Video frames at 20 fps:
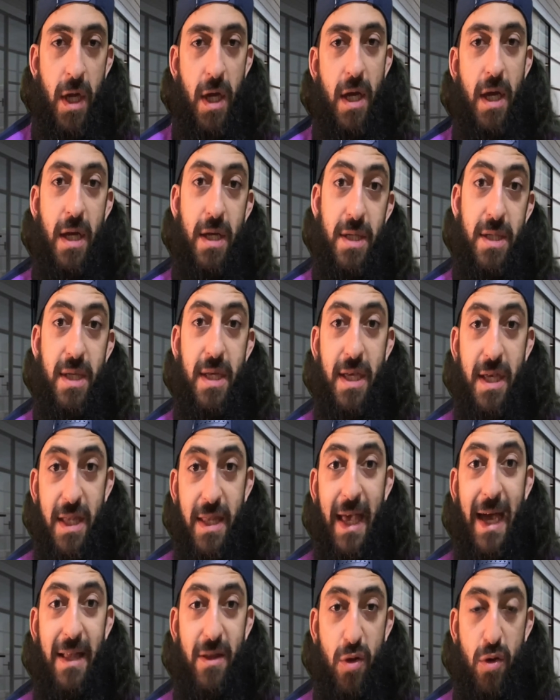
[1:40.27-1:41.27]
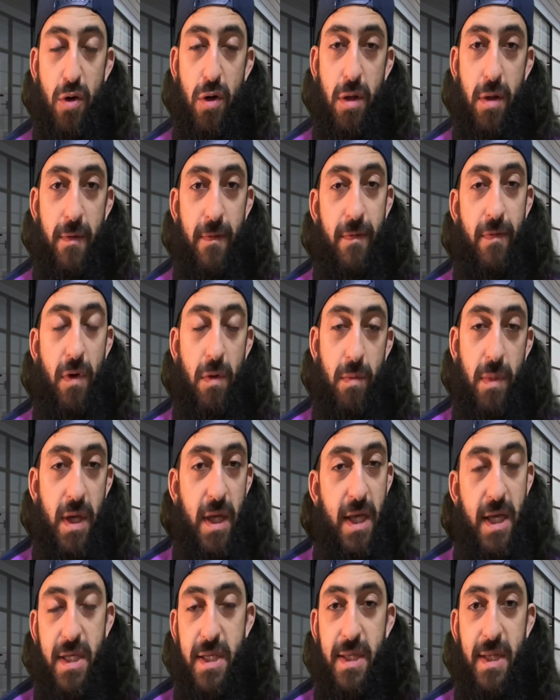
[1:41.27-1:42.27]
is he that good? For me,
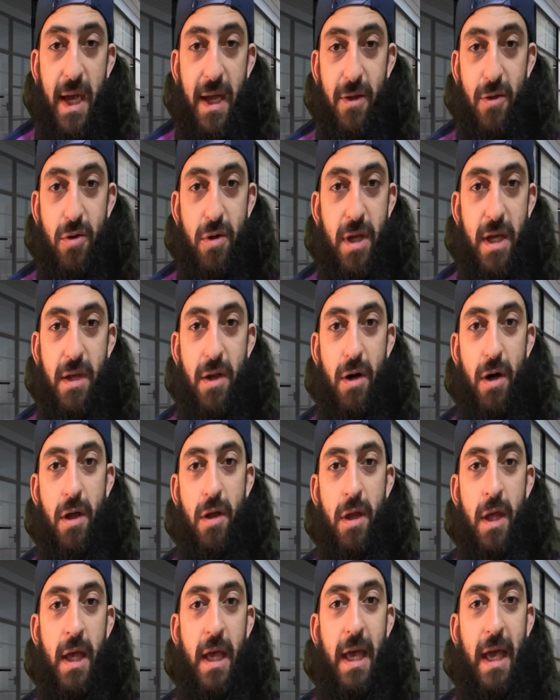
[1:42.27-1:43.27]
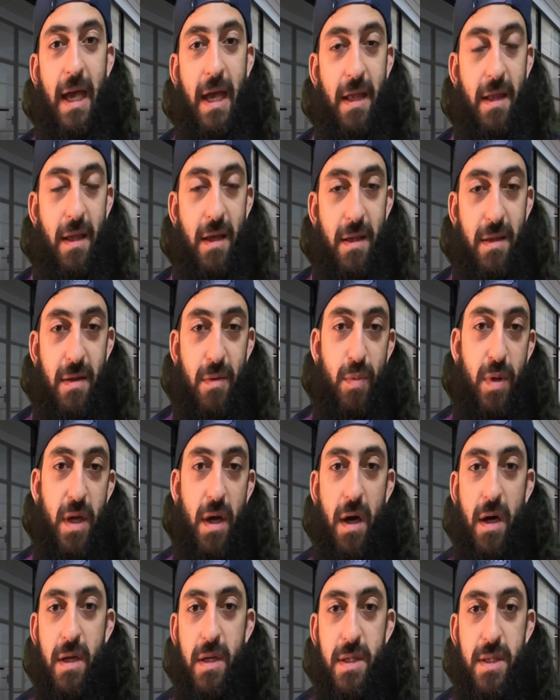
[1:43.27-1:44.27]
he's not good at all, and to be
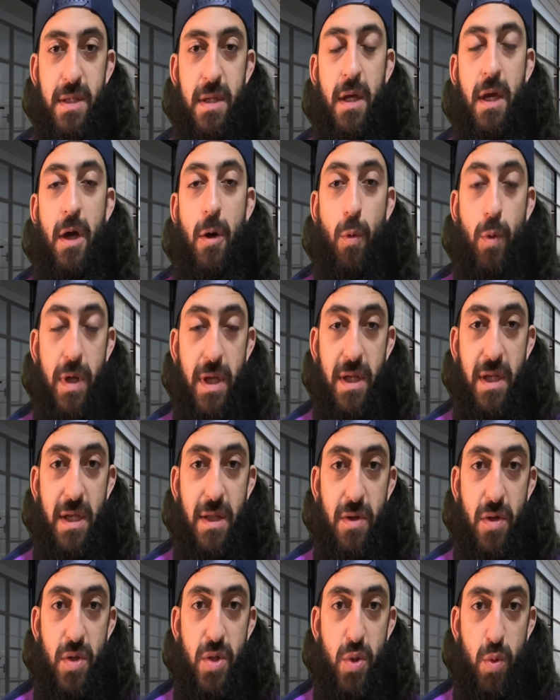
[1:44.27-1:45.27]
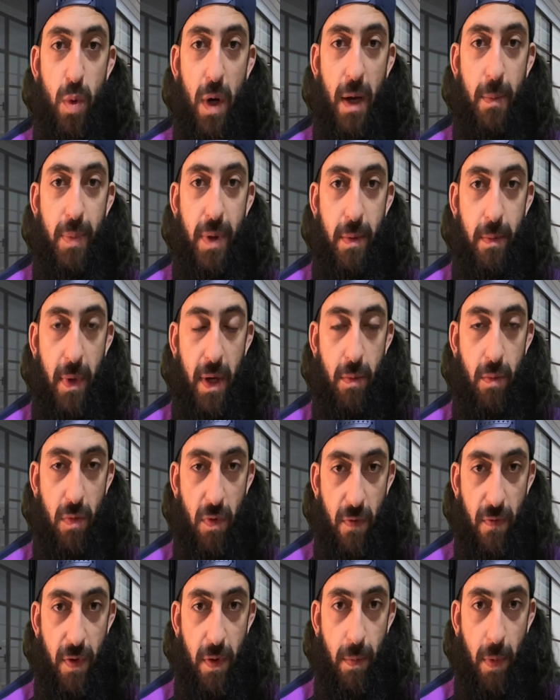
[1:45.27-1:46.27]
honest, we need to swap him and
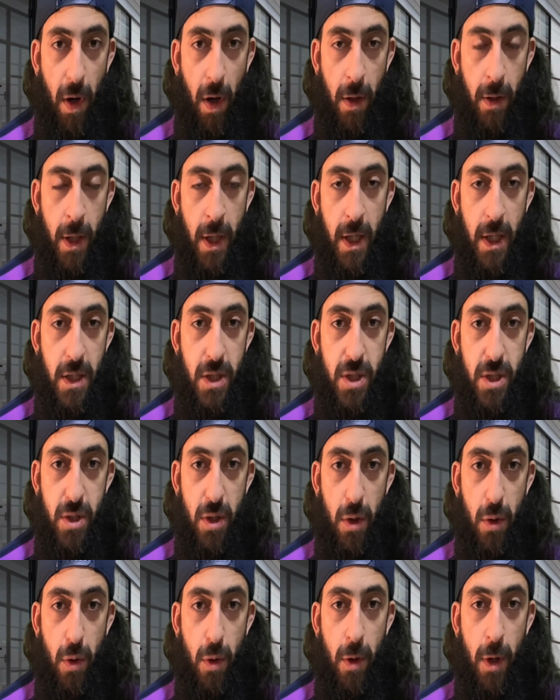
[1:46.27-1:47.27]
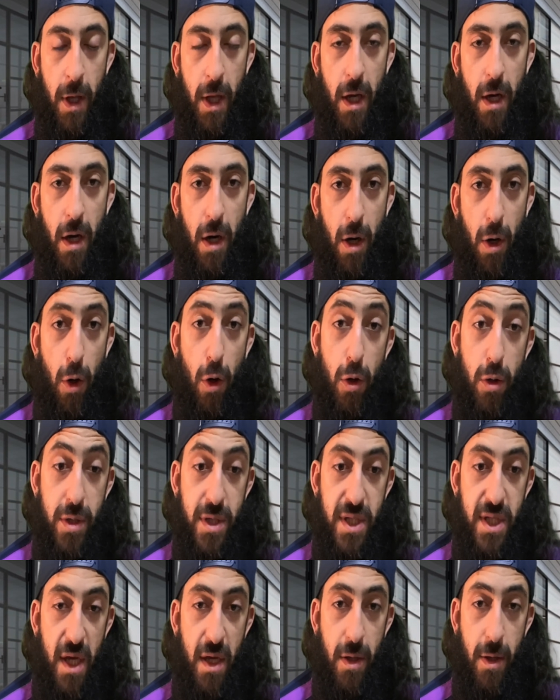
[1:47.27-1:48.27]
move him on. So, or
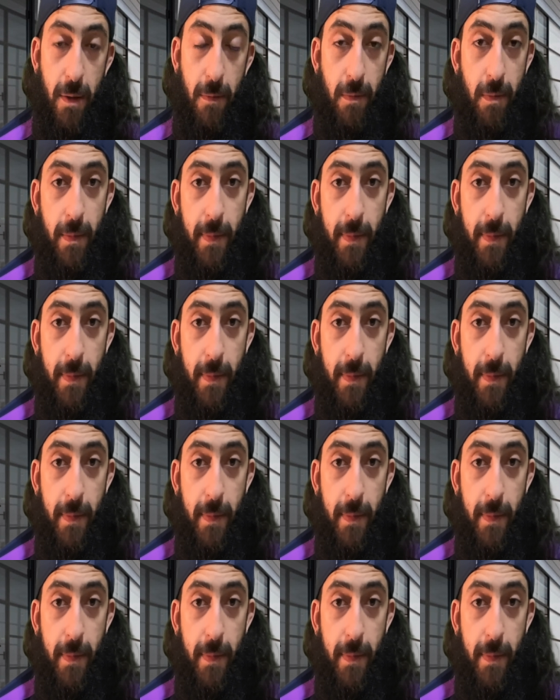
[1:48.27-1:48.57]
sell him.